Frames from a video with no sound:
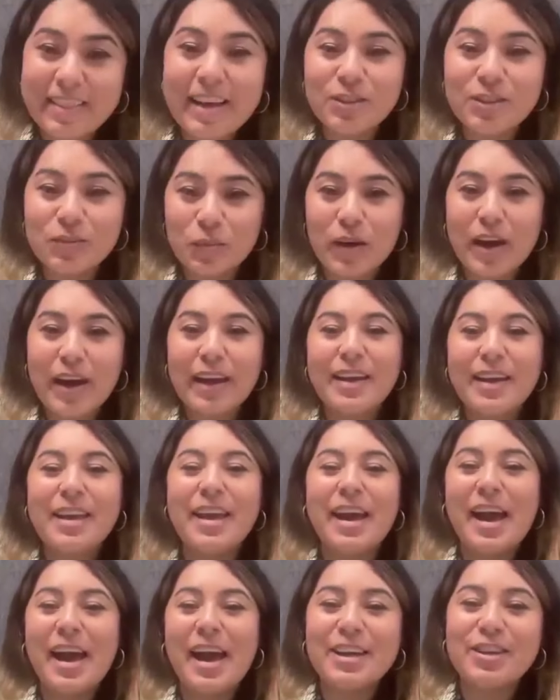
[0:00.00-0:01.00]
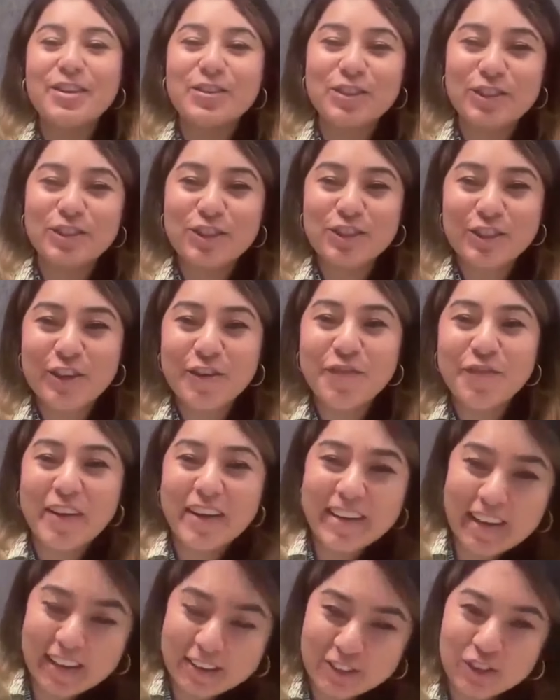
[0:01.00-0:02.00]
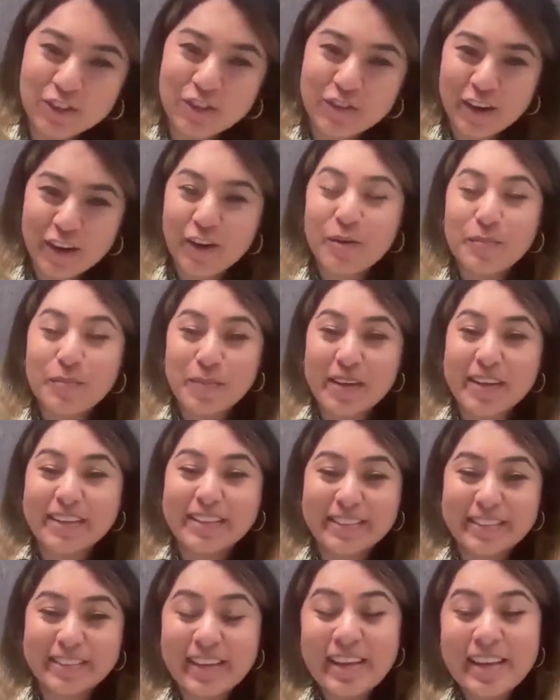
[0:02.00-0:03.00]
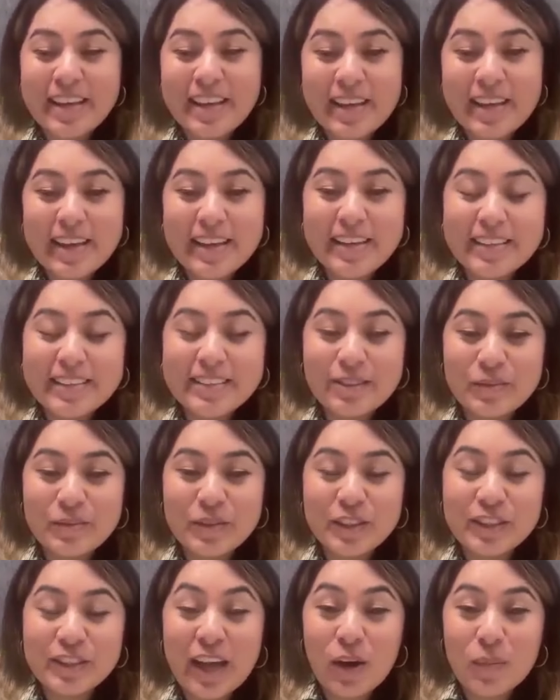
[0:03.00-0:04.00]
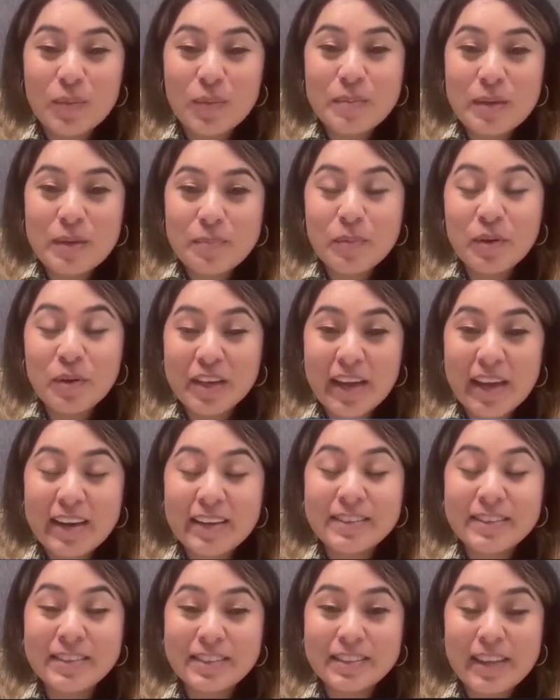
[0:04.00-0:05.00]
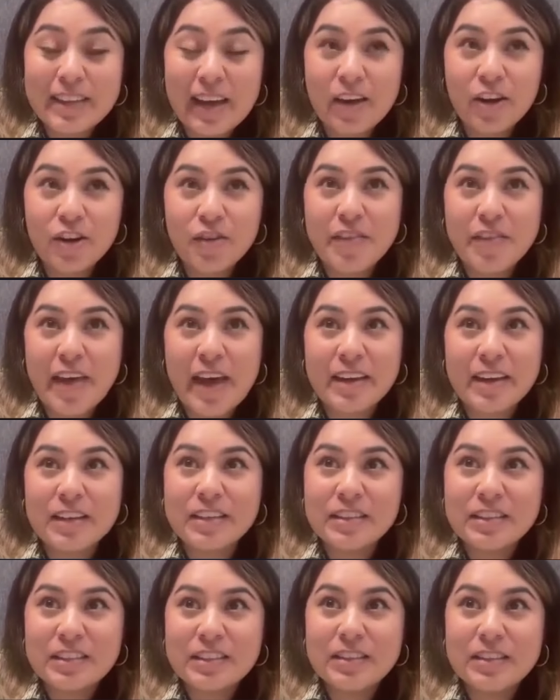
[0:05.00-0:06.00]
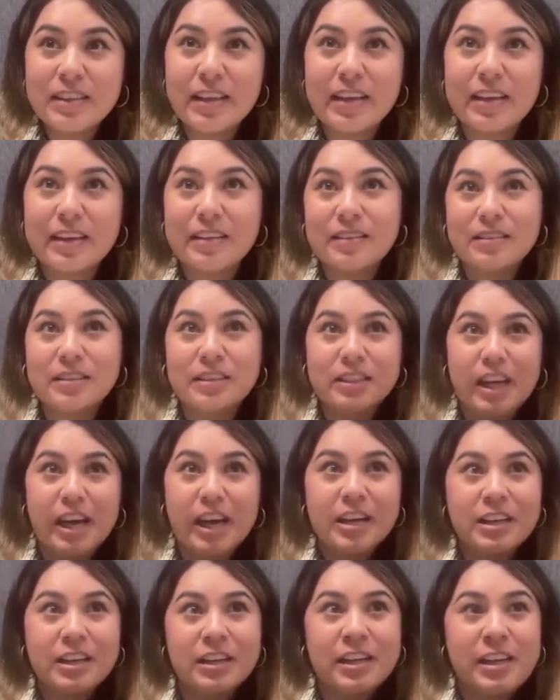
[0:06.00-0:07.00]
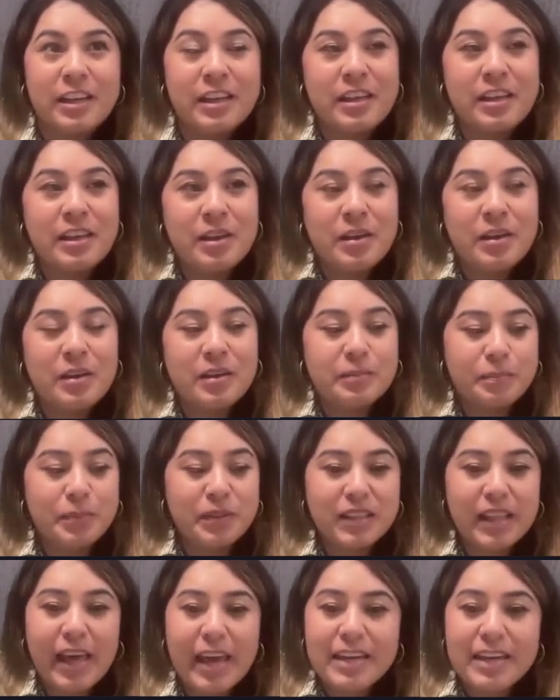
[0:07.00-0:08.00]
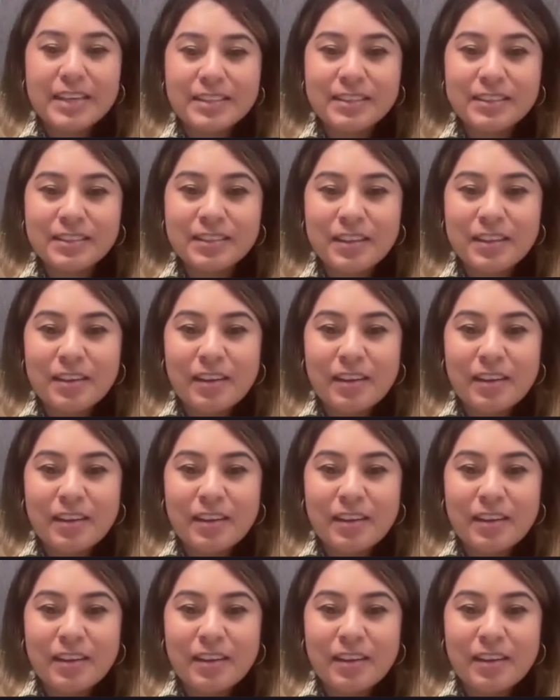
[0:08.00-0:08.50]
that's why I use the term financial therapist, is just helping people get out of that stuck place.